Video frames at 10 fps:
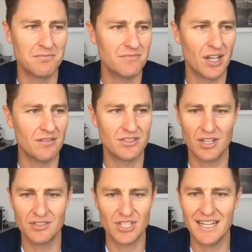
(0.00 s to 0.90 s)

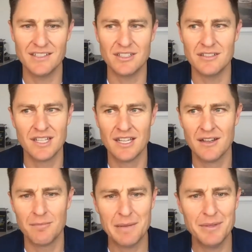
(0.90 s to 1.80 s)
Don't change it.
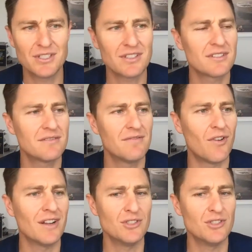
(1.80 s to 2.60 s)
Maybe just fine